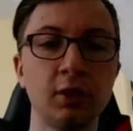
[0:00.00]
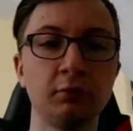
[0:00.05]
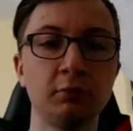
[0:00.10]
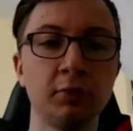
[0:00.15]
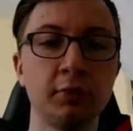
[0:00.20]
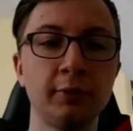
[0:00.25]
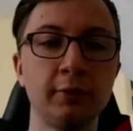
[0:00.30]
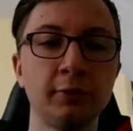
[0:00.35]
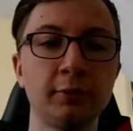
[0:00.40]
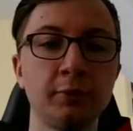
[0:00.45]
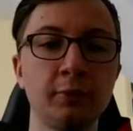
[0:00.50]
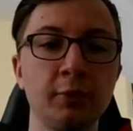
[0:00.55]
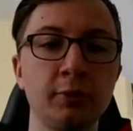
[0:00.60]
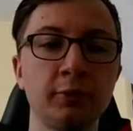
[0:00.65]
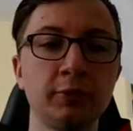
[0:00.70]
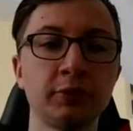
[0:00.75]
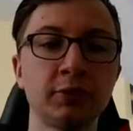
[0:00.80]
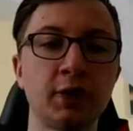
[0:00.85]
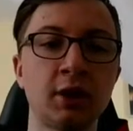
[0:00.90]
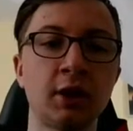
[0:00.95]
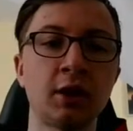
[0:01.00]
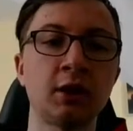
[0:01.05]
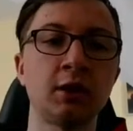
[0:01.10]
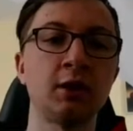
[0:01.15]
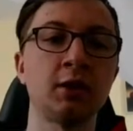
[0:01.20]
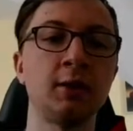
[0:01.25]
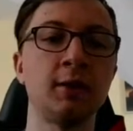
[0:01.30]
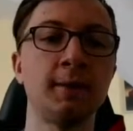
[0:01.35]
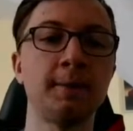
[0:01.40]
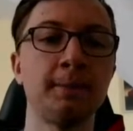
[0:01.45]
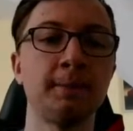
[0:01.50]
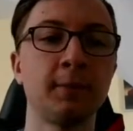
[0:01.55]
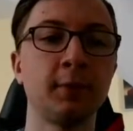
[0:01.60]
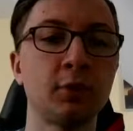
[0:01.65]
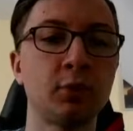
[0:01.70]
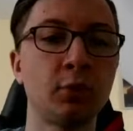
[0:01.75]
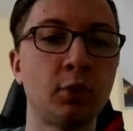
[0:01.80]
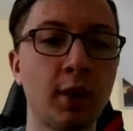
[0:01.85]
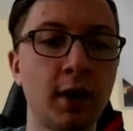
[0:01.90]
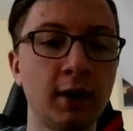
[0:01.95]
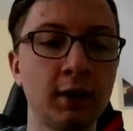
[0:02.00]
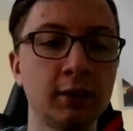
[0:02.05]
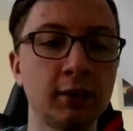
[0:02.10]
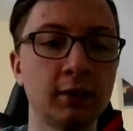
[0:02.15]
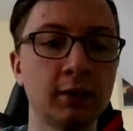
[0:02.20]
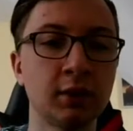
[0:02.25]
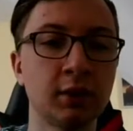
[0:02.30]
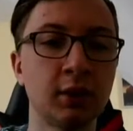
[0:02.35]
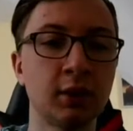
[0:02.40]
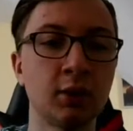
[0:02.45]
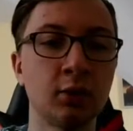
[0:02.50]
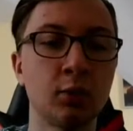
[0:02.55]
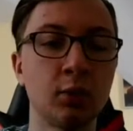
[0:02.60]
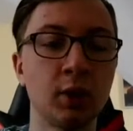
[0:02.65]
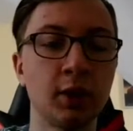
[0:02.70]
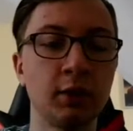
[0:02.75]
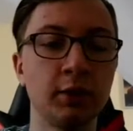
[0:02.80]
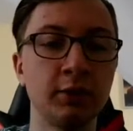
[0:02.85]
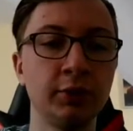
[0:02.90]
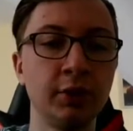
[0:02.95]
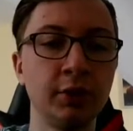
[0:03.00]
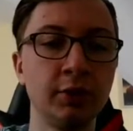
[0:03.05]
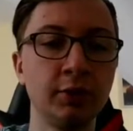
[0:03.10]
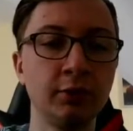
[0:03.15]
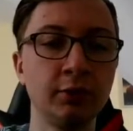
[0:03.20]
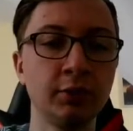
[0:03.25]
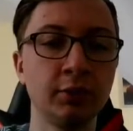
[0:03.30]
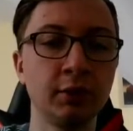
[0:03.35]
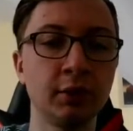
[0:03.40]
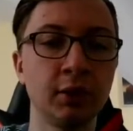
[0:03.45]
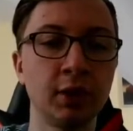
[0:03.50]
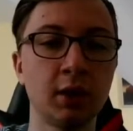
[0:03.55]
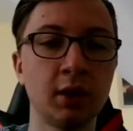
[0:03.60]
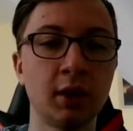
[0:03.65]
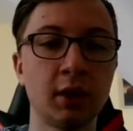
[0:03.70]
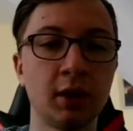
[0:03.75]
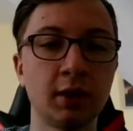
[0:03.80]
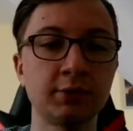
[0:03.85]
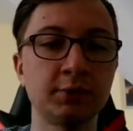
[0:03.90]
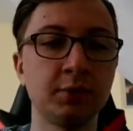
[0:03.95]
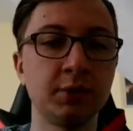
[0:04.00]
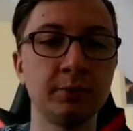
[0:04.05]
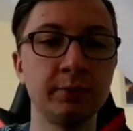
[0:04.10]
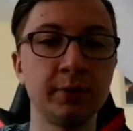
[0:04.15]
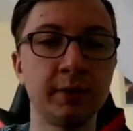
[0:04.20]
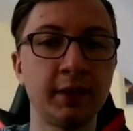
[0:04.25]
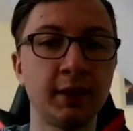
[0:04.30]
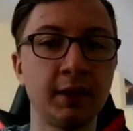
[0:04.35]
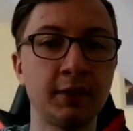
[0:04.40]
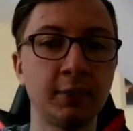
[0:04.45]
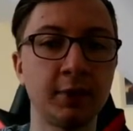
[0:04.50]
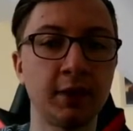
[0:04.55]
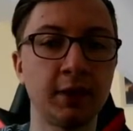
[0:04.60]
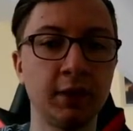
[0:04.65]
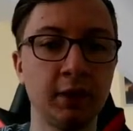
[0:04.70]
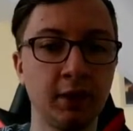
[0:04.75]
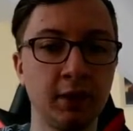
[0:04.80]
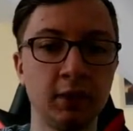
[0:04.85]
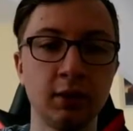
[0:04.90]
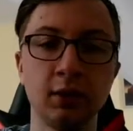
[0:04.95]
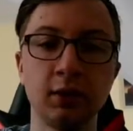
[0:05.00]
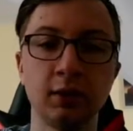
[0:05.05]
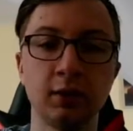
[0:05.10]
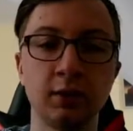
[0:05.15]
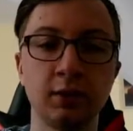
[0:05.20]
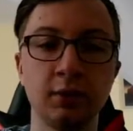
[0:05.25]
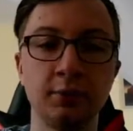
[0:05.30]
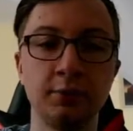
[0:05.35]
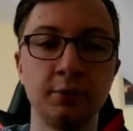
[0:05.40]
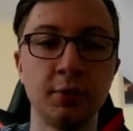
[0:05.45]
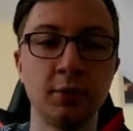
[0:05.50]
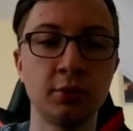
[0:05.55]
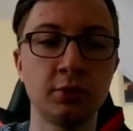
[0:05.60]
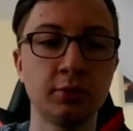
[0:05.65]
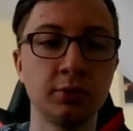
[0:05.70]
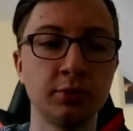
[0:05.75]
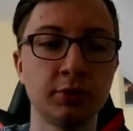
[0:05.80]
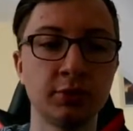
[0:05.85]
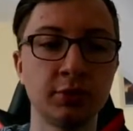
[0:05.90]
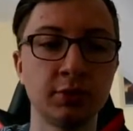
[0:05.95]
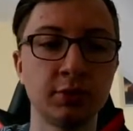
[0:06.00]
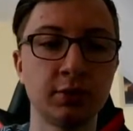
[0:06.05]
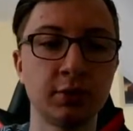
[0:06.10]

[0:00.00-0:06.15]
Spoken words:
Both moves are quite well known, has been played by the most,